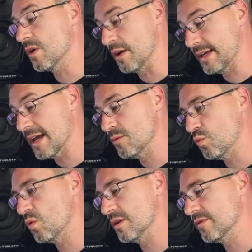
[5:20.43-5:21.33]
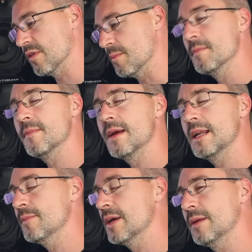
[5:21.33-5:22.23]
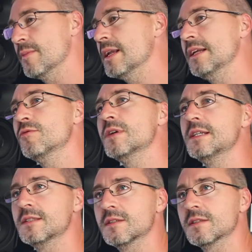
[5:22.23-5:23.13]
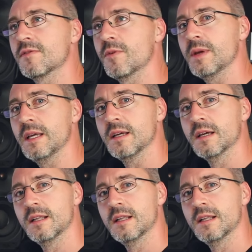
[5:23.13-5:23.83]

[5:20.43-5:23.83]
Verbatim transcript: again one of the many reasons for me